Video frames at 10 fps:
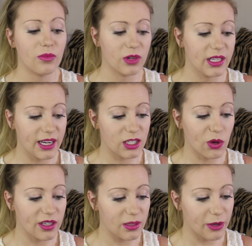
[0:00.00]
Really nice
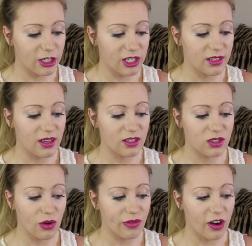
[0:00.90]
quality brushes
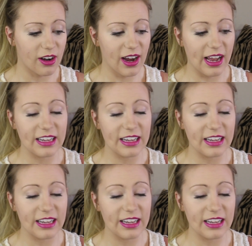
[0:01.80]
so far,